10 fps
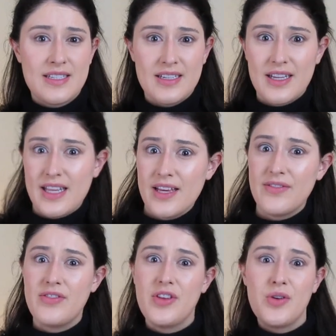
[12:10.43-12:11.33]
to
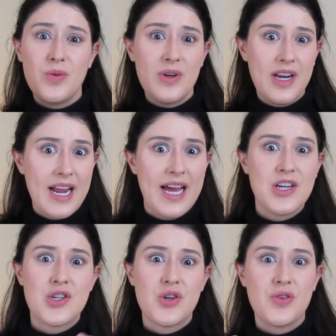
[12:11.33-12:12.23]
give you a
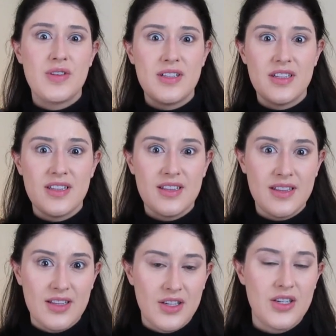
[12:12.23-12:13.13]
natural
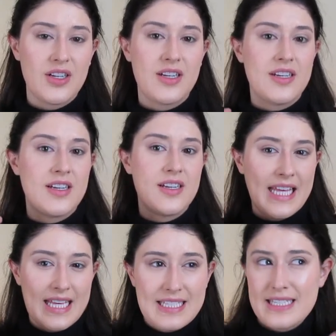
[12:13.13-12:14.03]
look
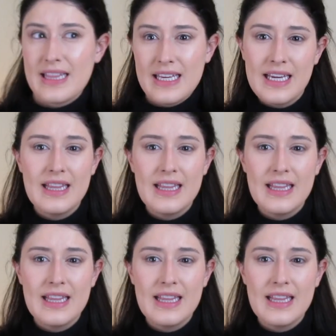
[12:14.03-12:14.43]
easily.